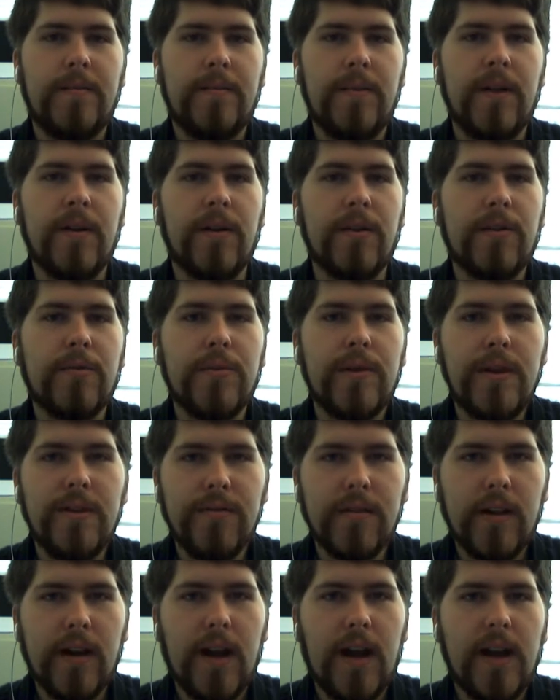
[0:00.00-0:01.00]
There are three
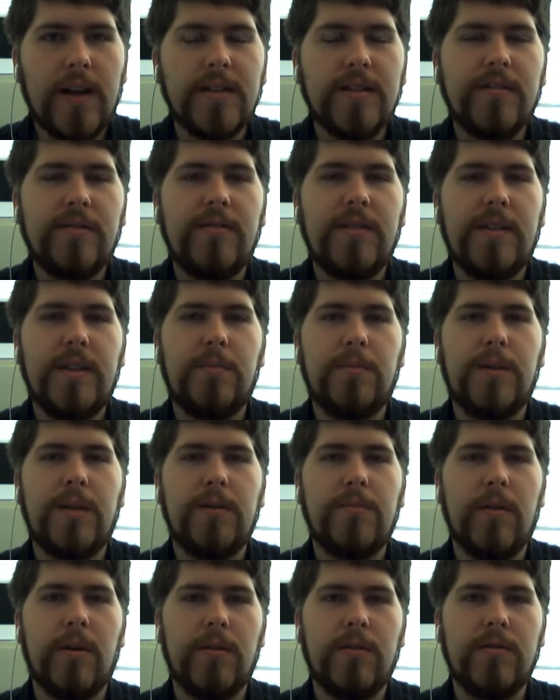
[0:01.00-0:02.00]
different kinds of
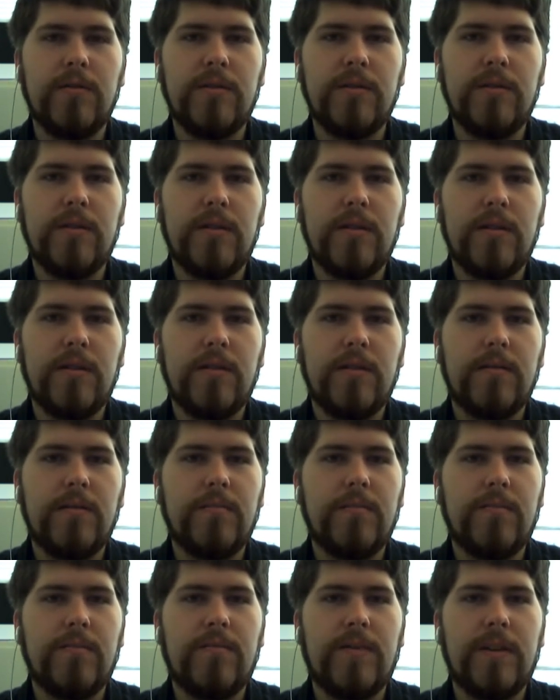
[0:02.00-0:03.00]
VTP modes:
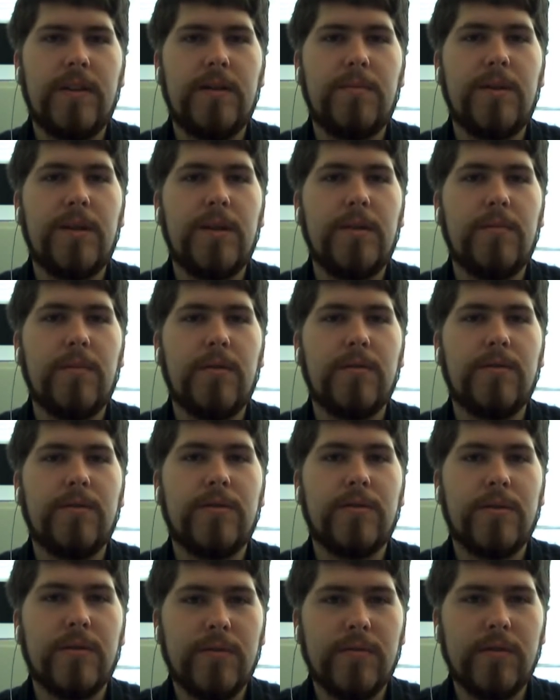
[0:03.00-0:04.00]
VTP Mode
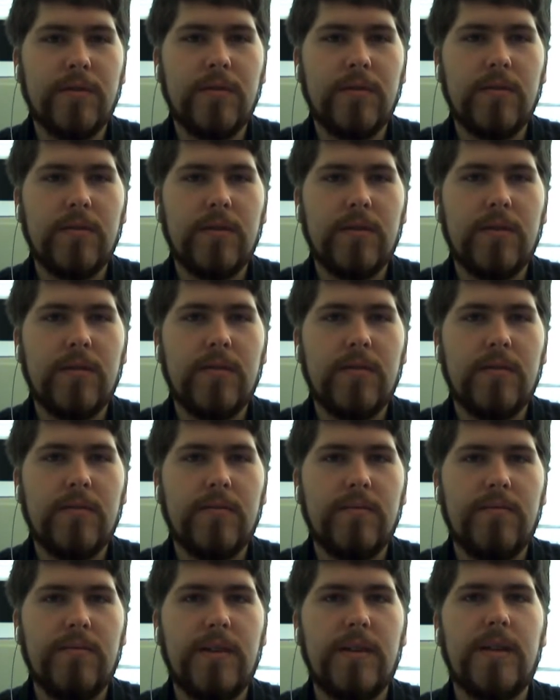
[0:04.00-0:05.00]
Server,
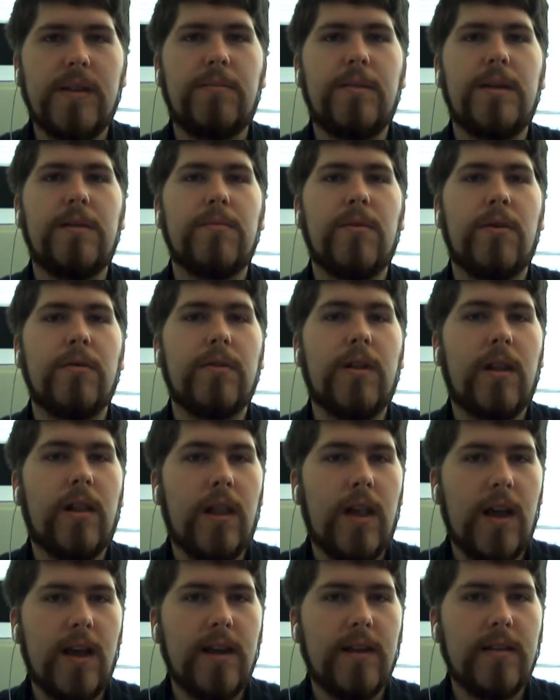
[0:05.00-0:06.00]
VTP Mode
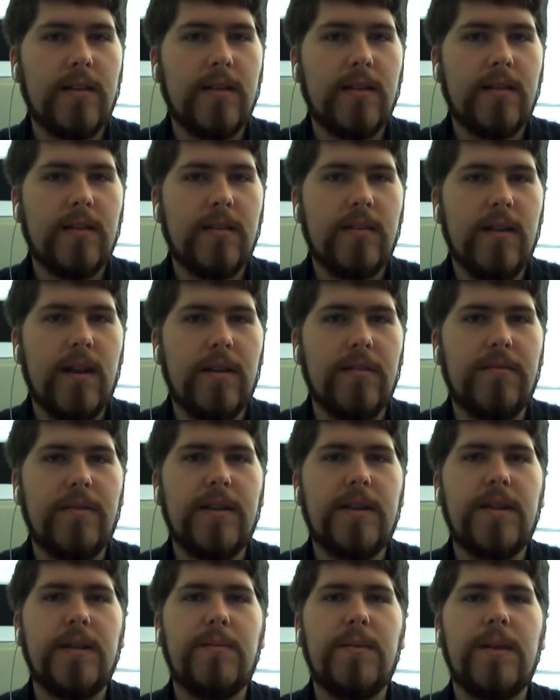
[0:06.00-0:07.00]
Client, and
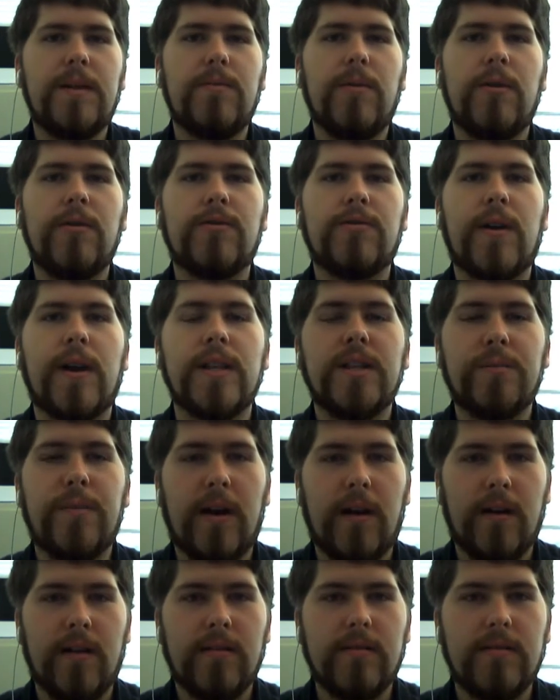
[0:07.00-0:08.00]
VTP Mode
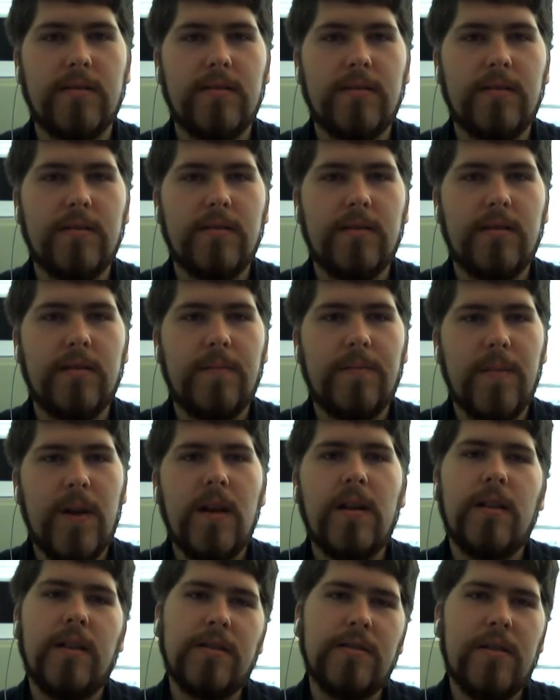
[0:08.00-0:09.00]
Transparent.
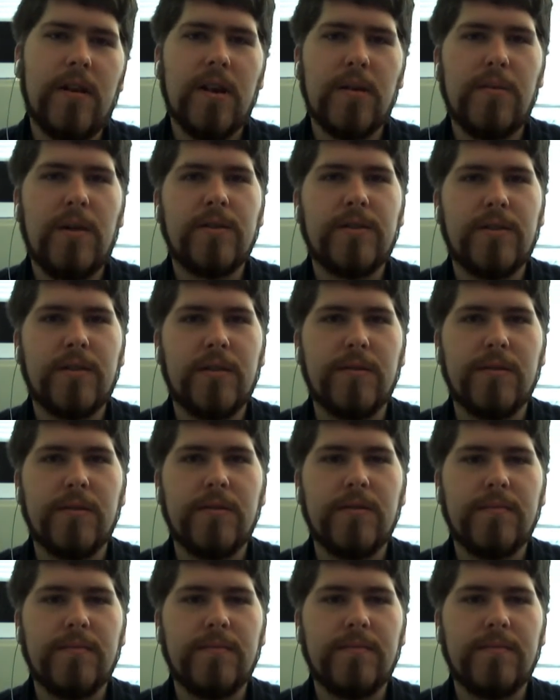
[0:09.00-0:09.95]
Let's talk about Server.